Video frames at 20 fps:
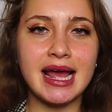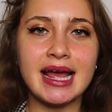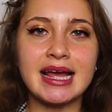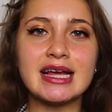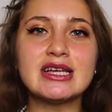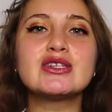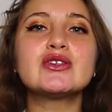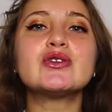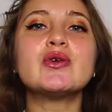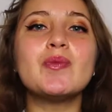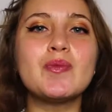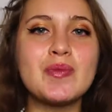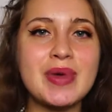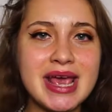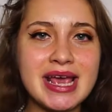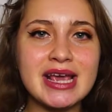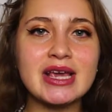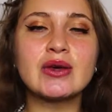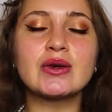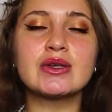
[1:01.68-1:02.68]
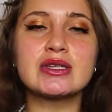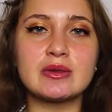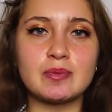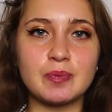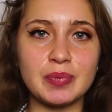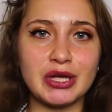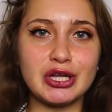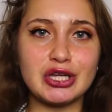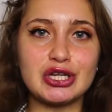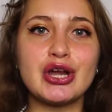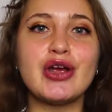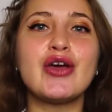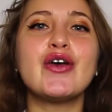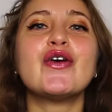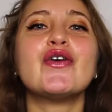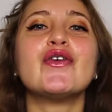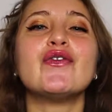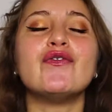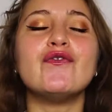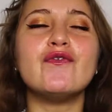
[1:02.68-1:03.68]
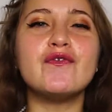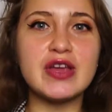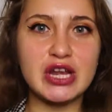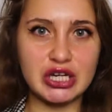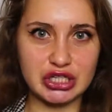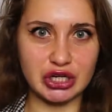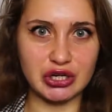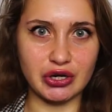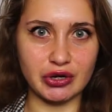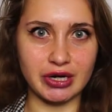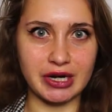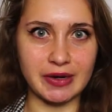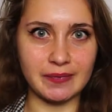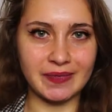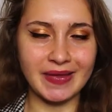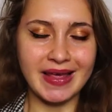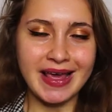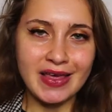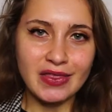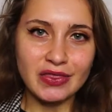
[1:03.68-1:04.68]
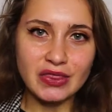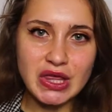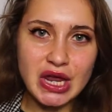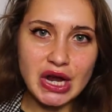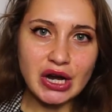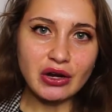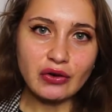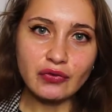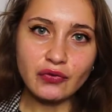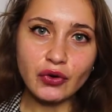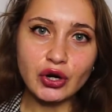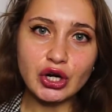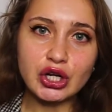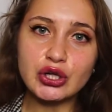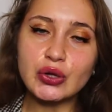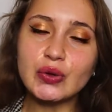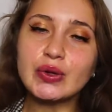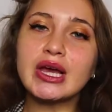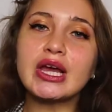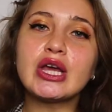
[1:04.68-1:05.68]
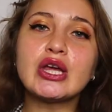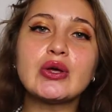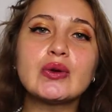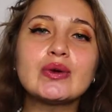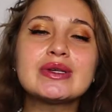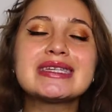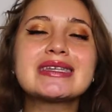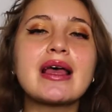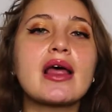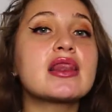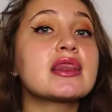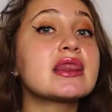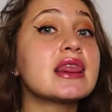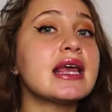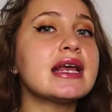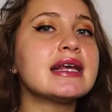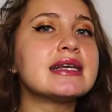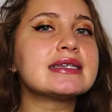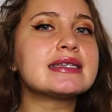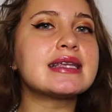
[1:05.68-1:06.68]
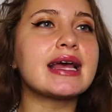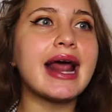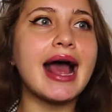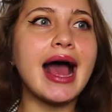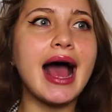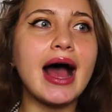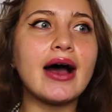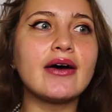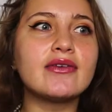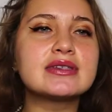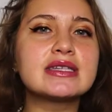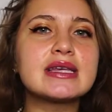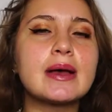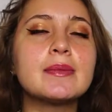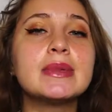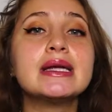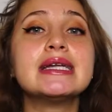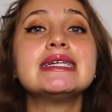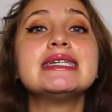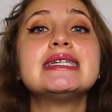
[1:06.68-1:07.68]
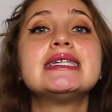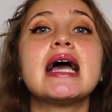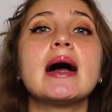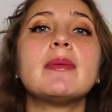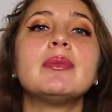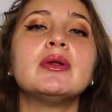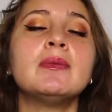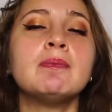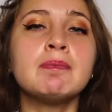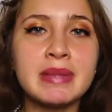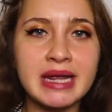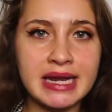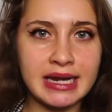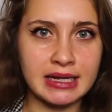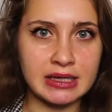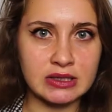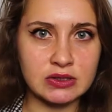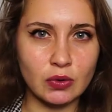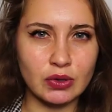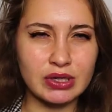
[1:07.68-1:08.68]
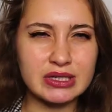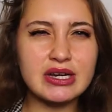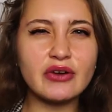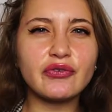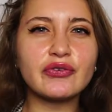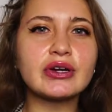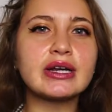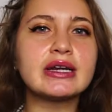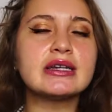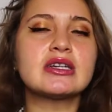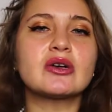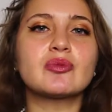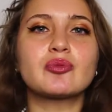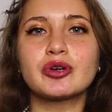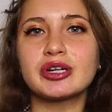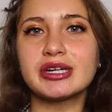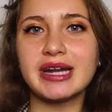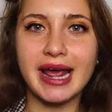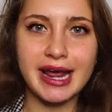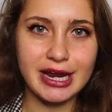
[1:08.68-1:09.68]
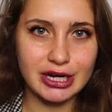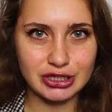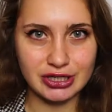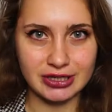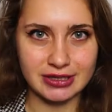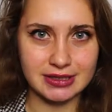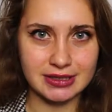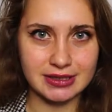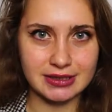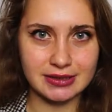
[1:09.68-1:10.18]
is to make your speech visionary. Therefore, you can use some things that have some double meanings or different interpretations.